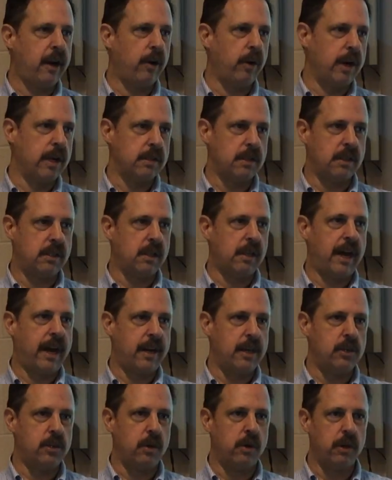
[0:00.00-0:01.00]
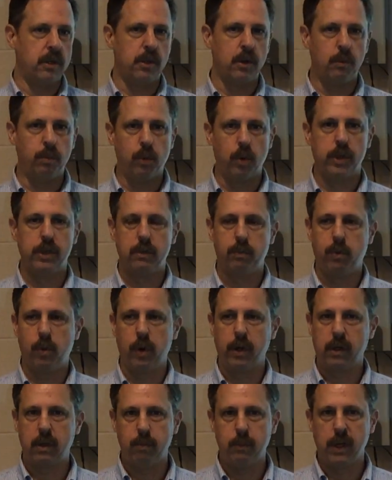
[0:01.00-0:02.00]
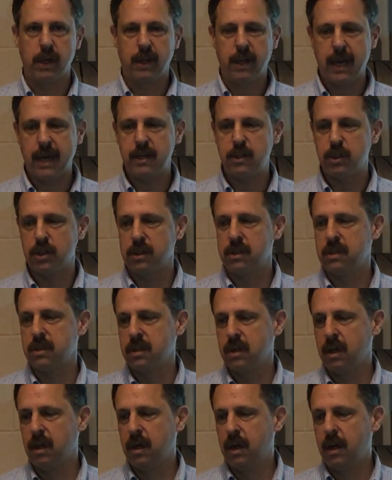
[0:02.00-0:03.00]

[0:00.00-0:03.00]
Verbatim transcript: areas, it's a lot easier to do point-to-point communications.